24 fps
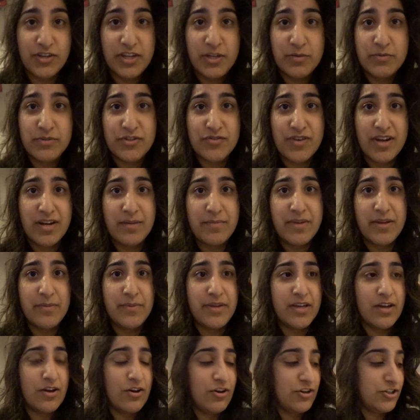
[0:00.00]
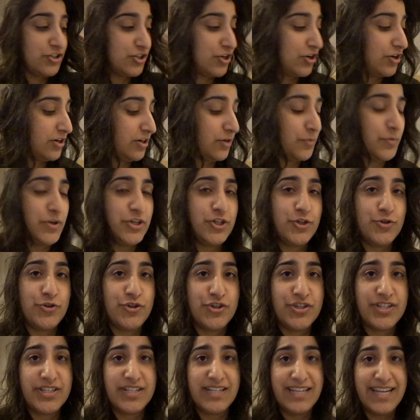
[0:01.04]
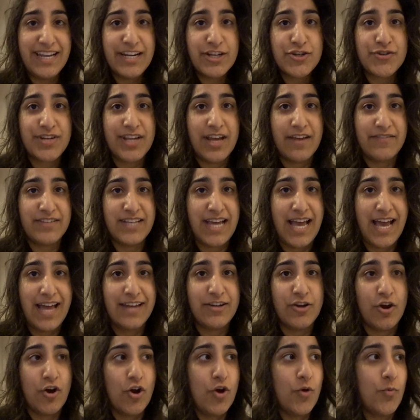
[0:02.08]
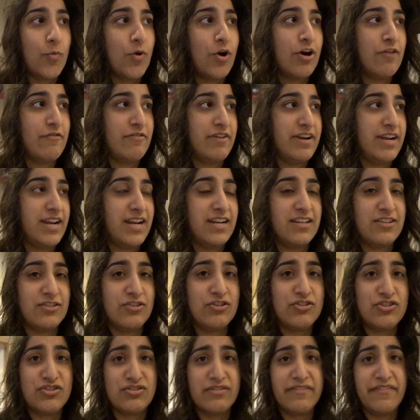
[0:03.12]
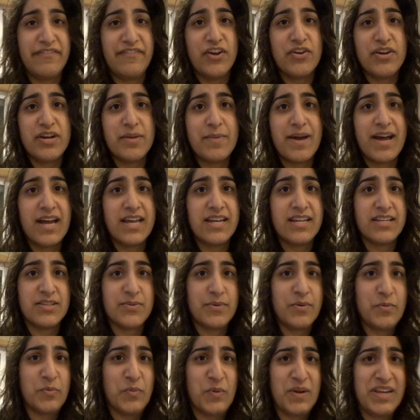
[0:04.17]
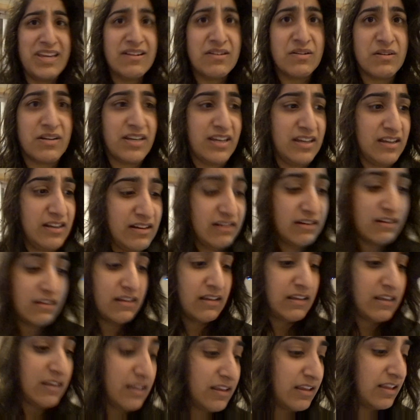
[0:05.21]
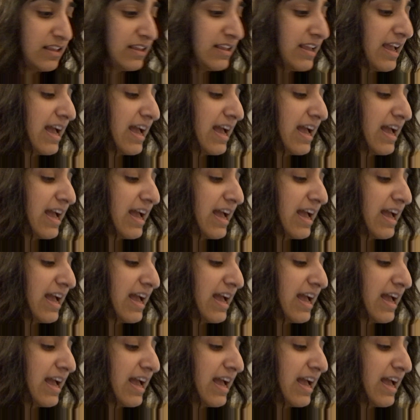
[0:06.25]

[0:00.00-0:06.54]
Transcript: he was trying to make me a hot chocolate, which you just literally have to add hot water in, and it's got stuff floating about in it. It's a bit weird looking. What do you mean it's got